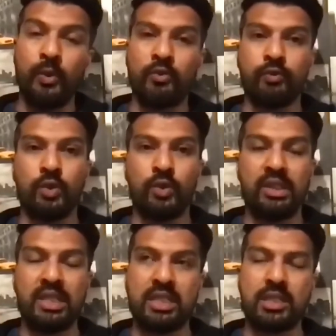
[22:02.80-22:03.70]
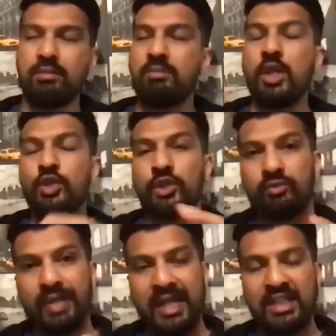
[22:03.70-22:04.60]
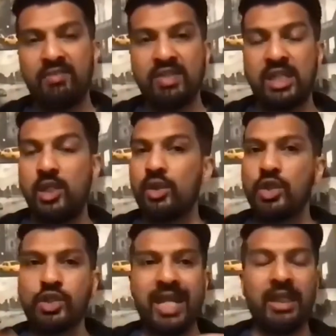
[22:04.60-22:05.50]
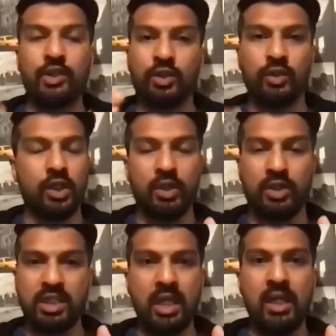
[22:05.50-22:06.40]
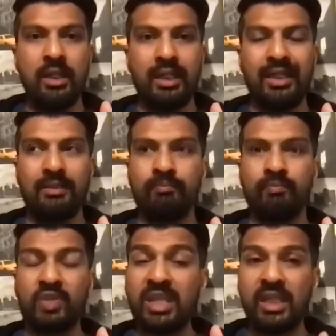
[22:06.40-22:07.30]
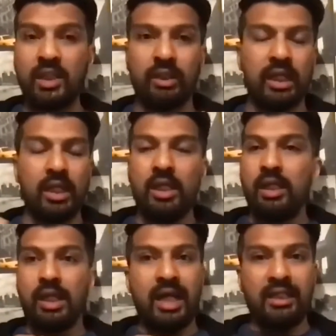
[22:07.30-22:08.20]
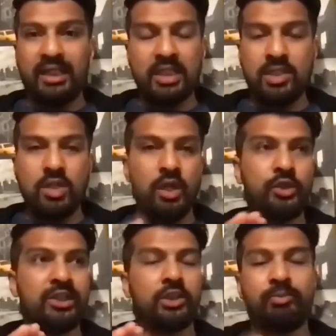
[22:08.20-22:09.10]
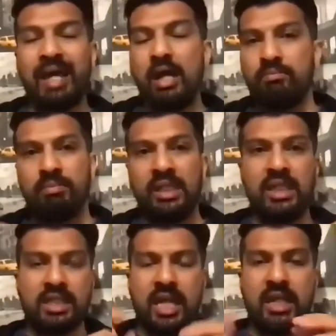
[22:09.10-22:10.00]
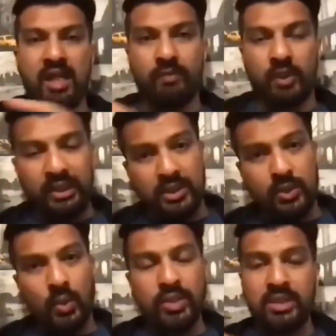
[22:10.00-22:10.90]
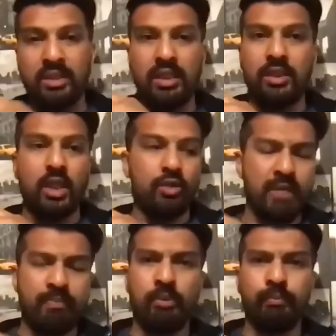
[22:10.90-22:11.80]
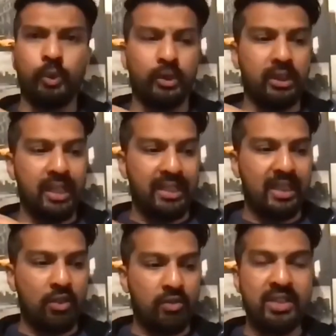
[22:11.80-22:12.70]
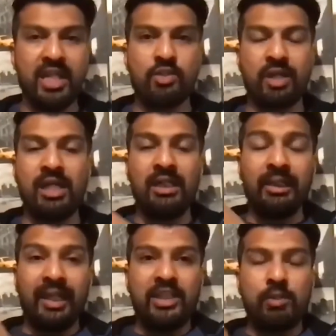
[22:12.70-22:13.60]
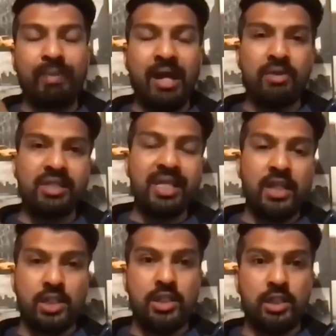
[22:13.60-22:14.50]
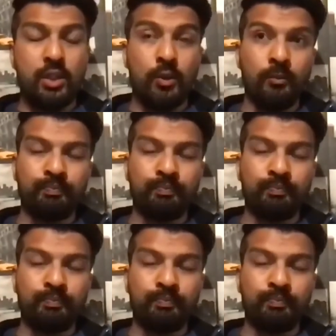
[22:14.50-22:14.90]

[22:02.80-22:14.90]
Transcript: through this notion of reactivity, and you can change your dog's thinking on it. This is not just about me saying I've got this course and jump on board and etc. etc. It's about saying to you,